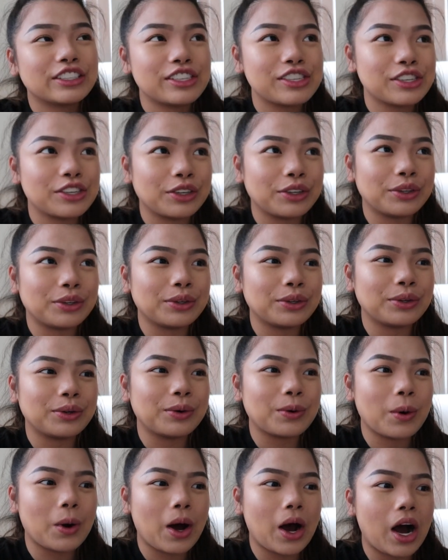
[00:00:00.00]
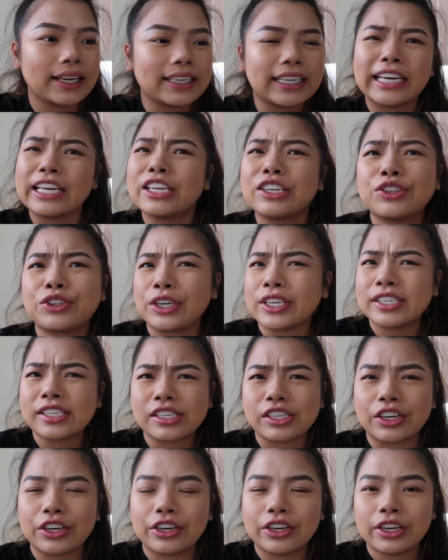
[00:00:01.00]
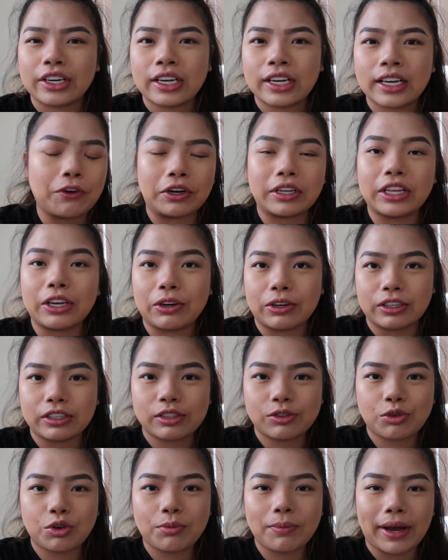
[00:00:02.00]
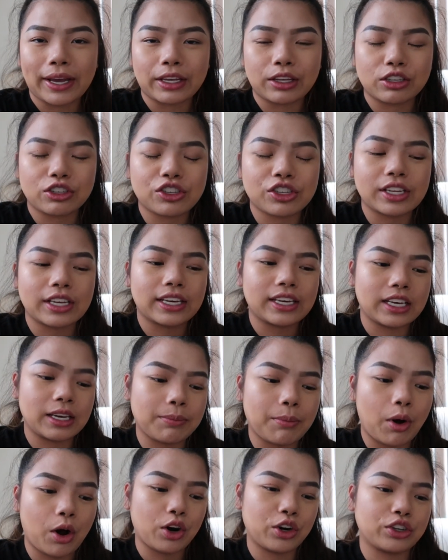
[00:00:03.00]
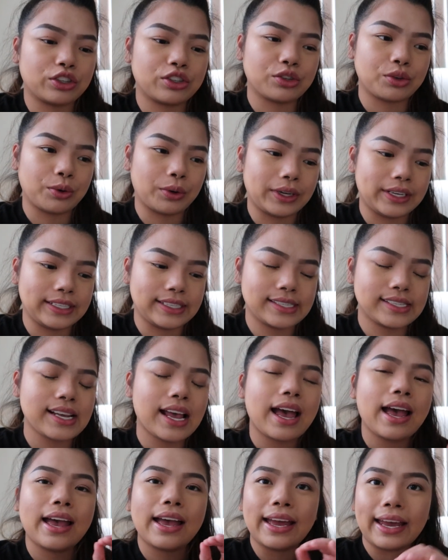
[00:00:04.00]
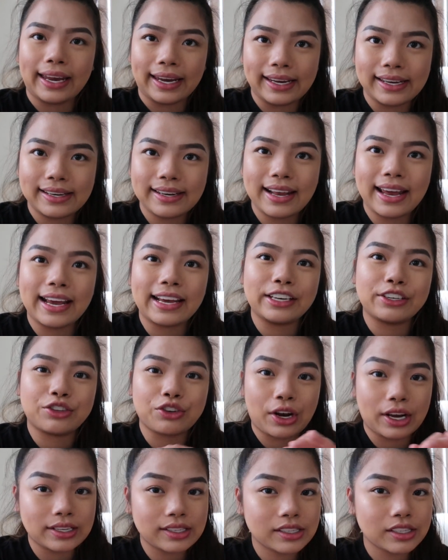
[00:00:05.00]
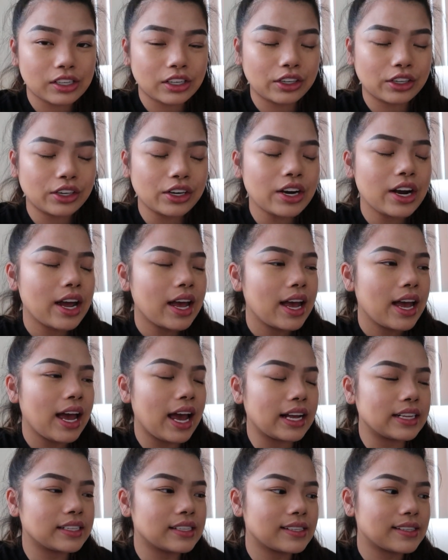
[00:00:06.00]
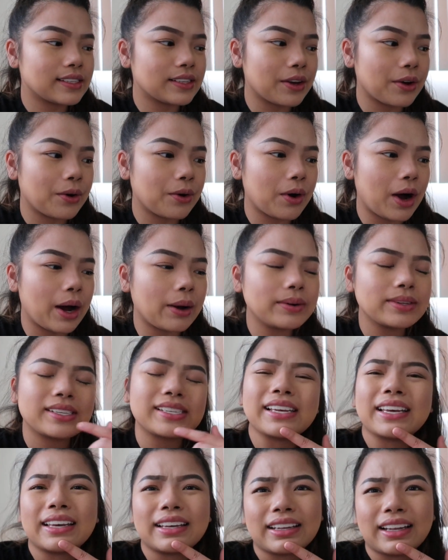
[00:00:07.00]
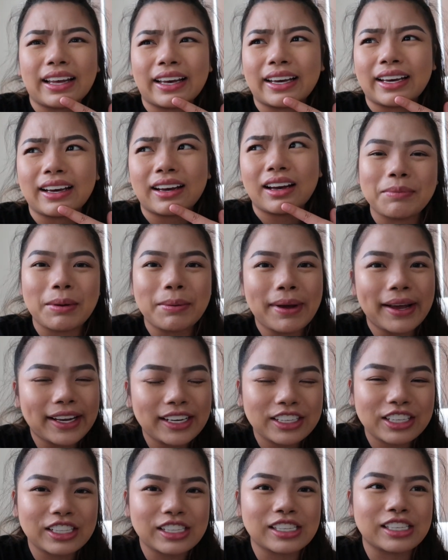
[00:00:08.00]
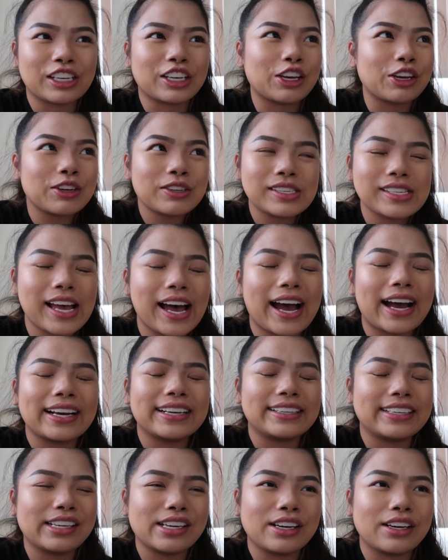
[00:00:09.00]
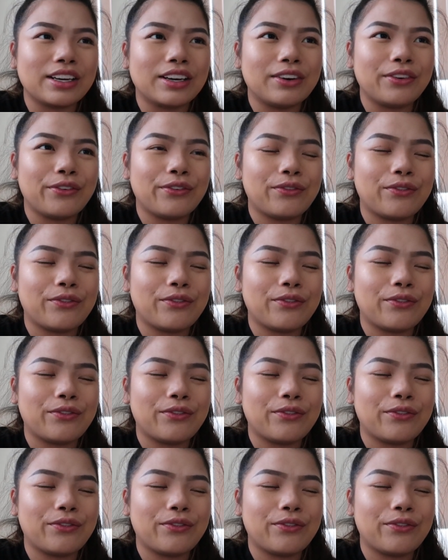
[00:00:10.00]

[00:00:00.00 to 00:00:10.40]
to get a dresser for Leona's room, I usually keep all her toys in a dresser. And so I was thinking like, maybe I could just use that idea